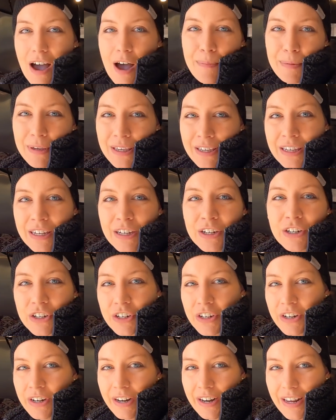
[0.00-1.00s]
Up
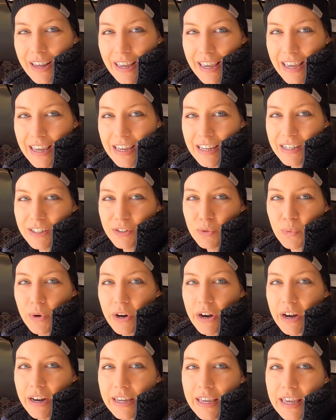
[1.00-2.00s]
here is
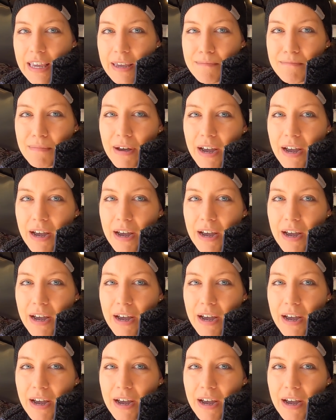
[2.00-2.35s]
where I keep